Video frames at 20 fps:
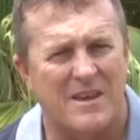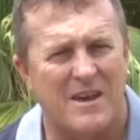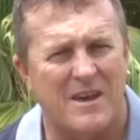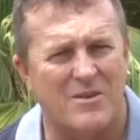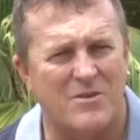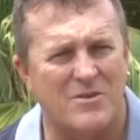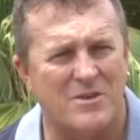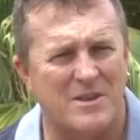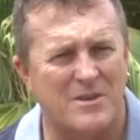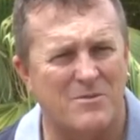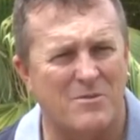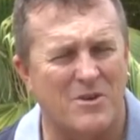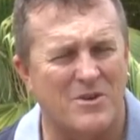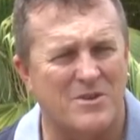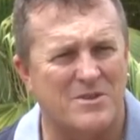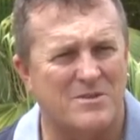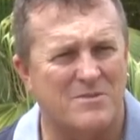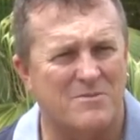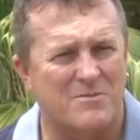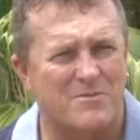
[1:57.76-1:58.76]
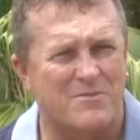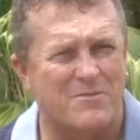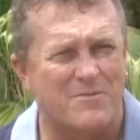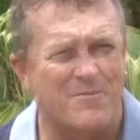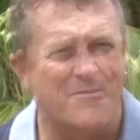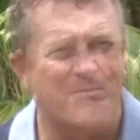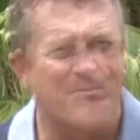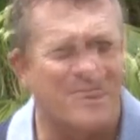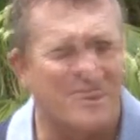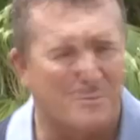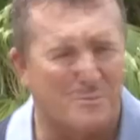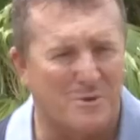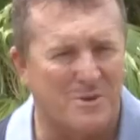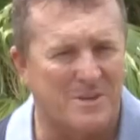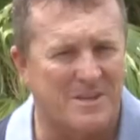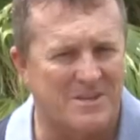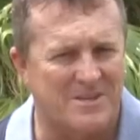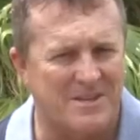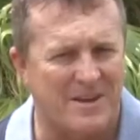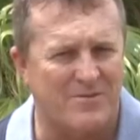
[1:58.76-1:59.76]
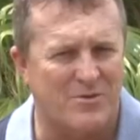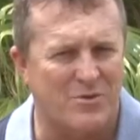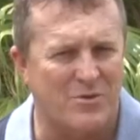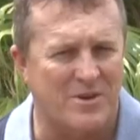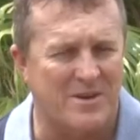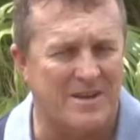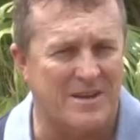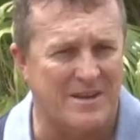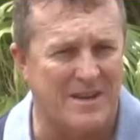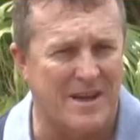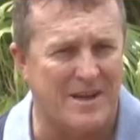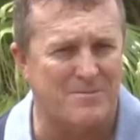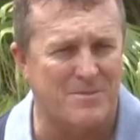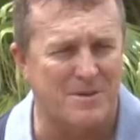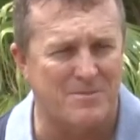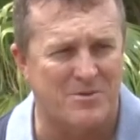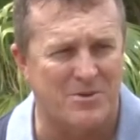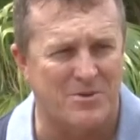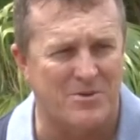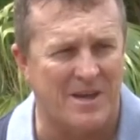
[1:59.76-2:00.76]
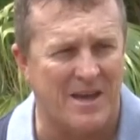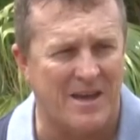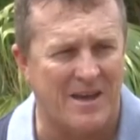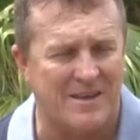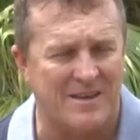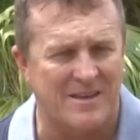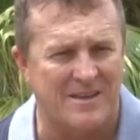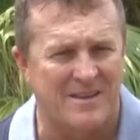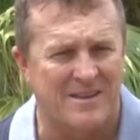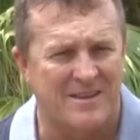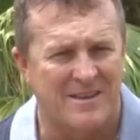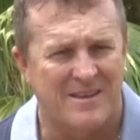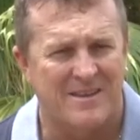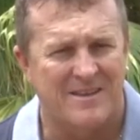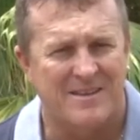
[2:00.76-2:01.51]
how good he was. The breeder, Jeff Cook, he named him Tuiaki.